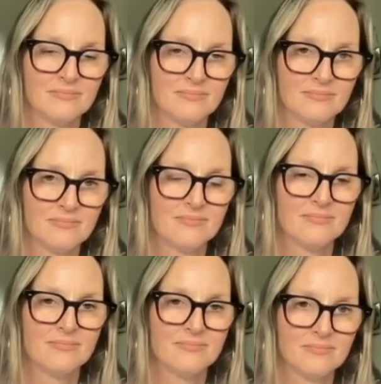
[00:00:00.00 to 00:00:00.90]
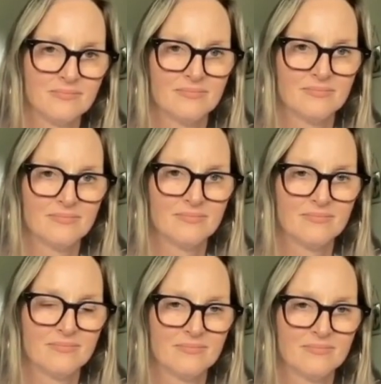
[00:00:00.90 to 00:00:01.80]

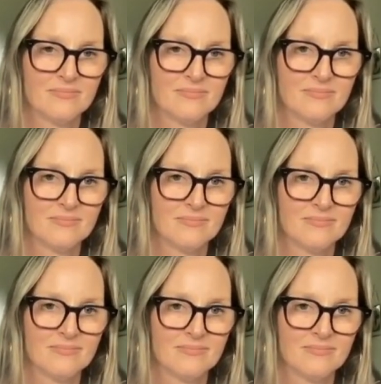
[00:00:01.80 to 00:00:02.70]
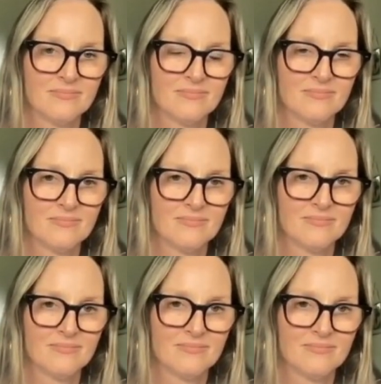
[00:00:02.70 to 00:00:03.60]

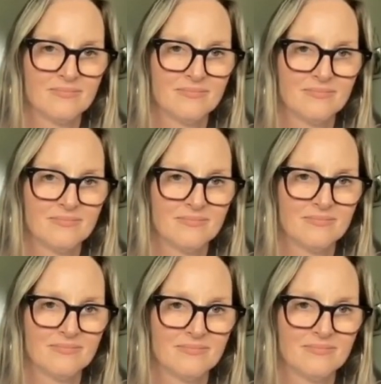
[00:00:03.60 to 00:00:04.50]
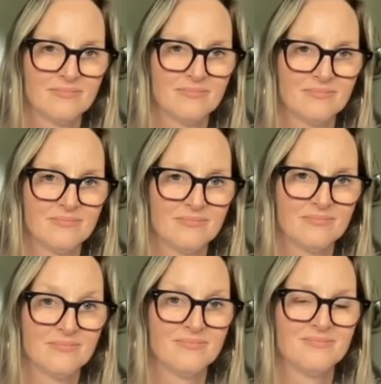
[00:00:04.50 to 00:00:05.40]

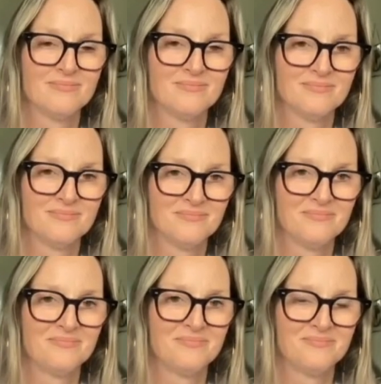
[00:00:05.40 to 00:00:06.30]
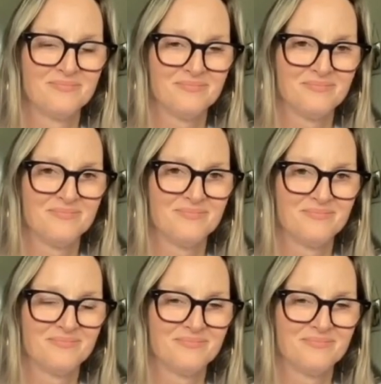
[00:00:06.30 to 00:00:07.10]
This person isn't speaking.